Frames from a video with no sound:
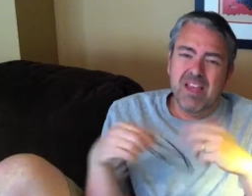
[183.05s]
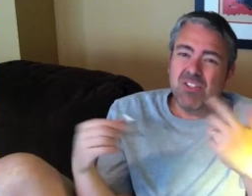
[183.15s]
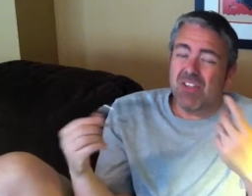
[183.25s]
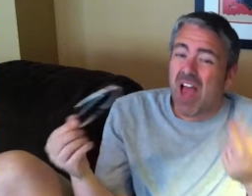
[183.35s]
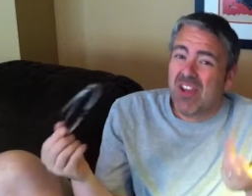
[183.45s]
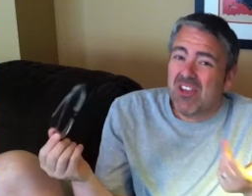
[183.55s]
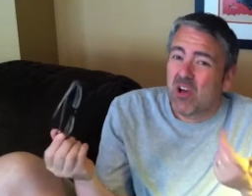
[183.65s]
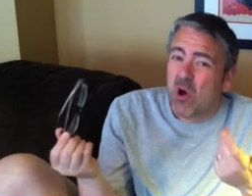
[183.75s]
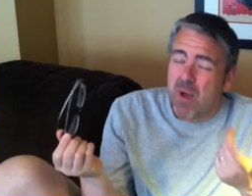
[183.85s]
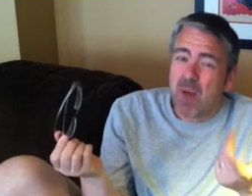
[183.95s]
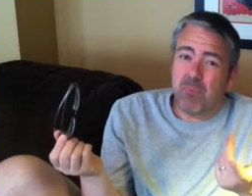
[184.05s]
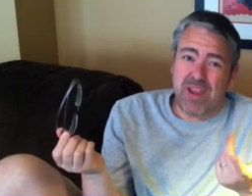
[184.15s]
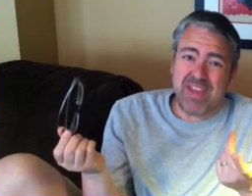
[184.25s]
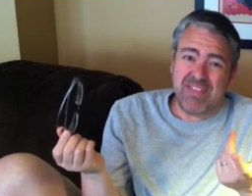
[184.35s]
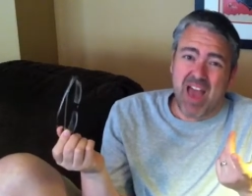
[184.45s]
So how do you go about
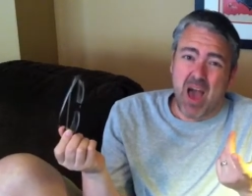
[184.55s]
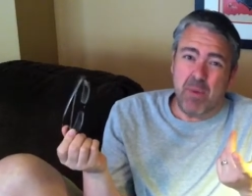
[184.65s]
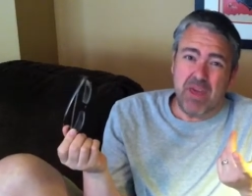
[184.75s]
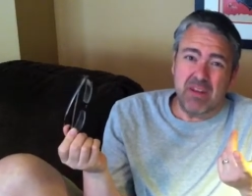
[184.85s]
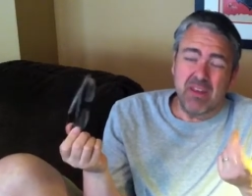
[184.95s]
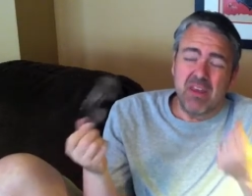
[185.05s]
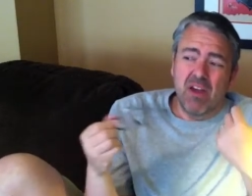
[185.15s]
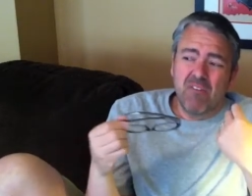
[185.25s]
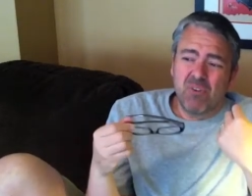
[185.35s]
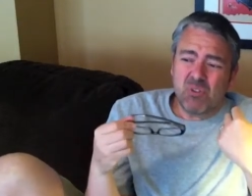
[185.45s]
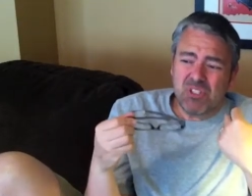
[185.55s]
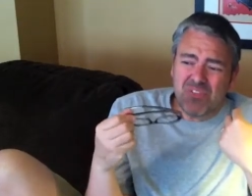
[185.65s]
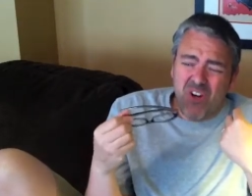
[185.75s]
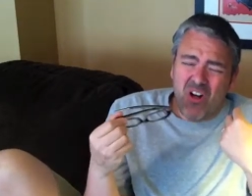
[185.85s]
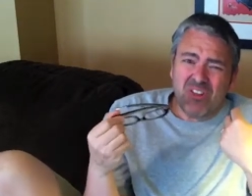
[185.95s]
breaking the habit? First
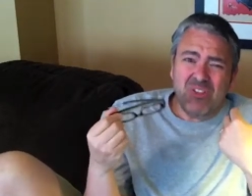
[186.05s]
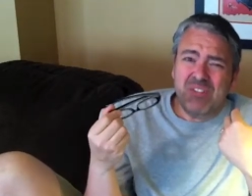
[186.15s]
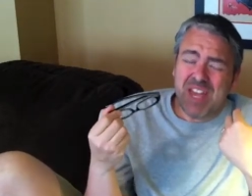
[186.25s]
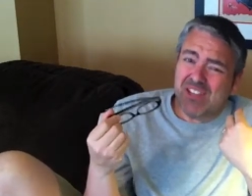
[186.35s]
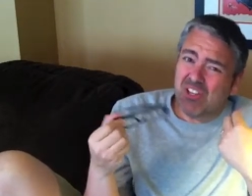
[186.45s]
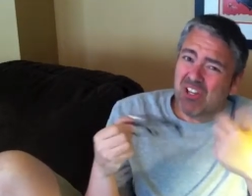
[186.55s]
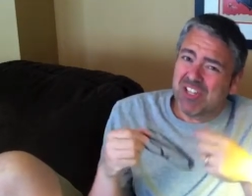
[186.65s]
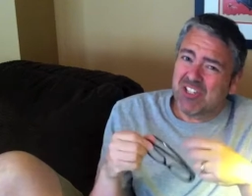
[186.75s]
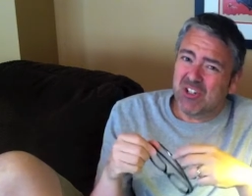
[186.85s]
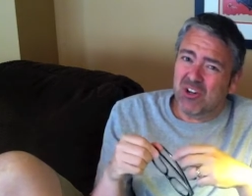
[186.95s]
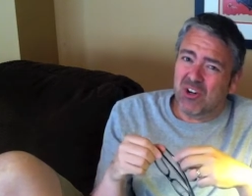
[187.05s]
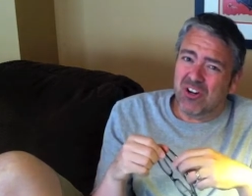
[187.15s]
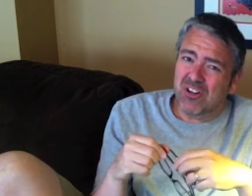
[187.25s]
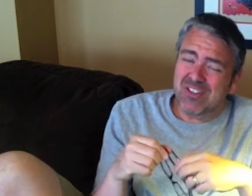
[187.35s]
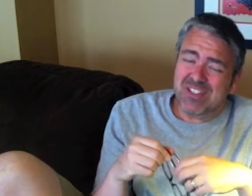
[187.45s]
of all, you take a look at
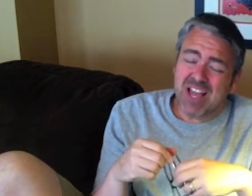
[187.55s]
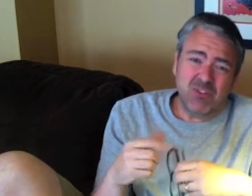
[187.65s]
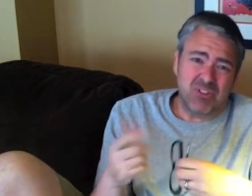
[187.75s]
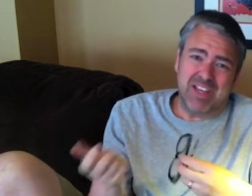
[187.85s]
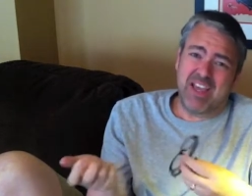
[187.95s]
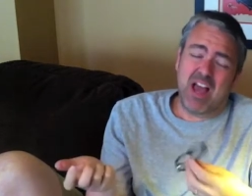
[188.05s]
your scheduling,